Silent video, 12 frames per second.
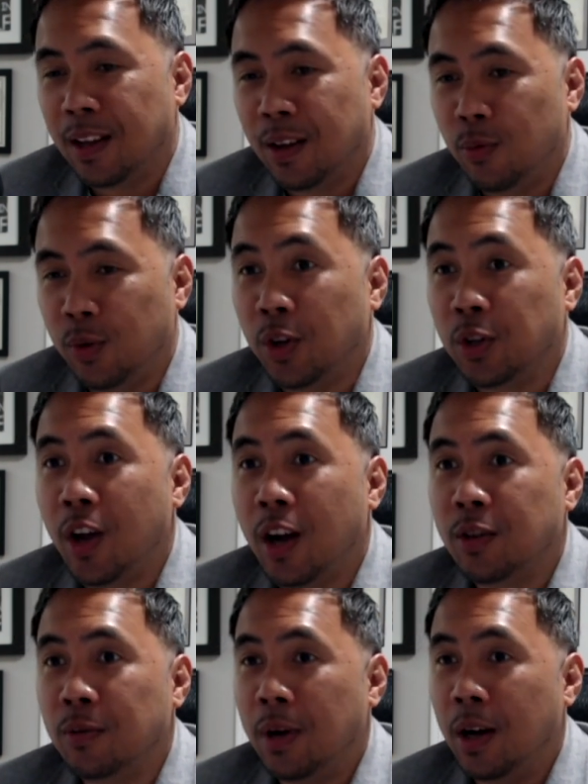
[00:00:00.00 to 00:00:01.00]
we're going to talk
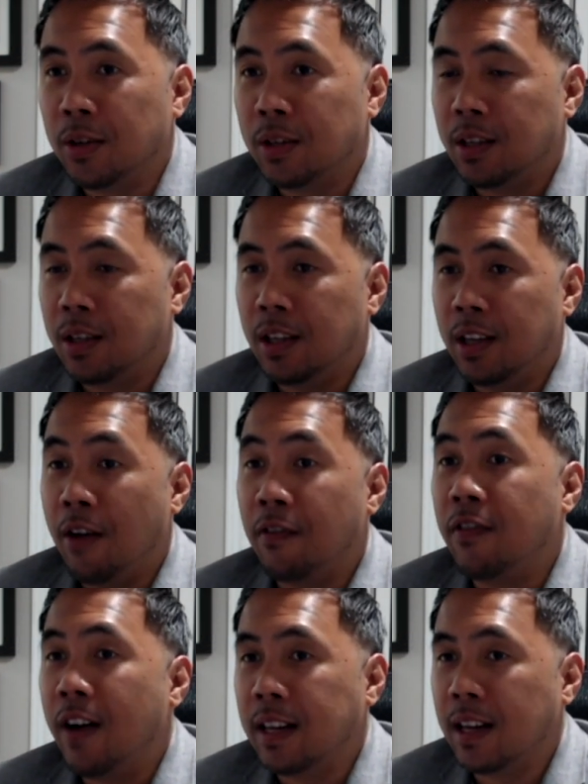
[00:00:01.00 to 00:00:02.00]
about the
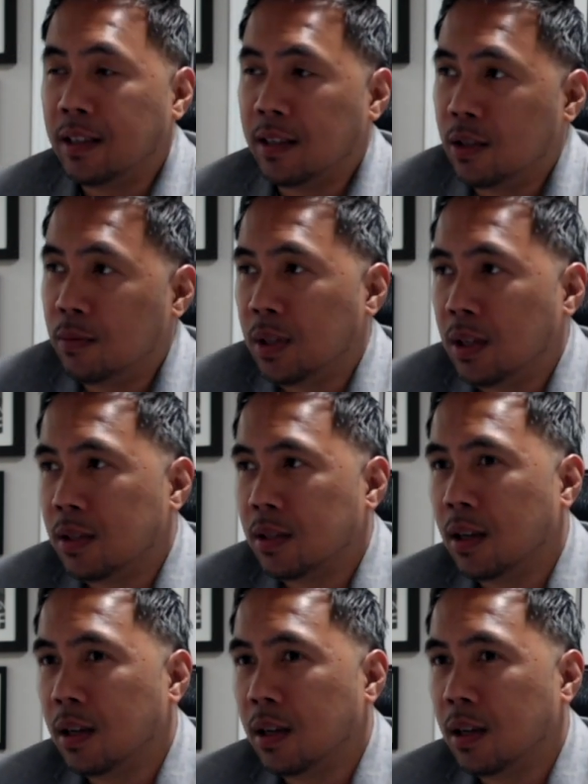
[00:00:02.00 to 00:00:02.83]
finances, because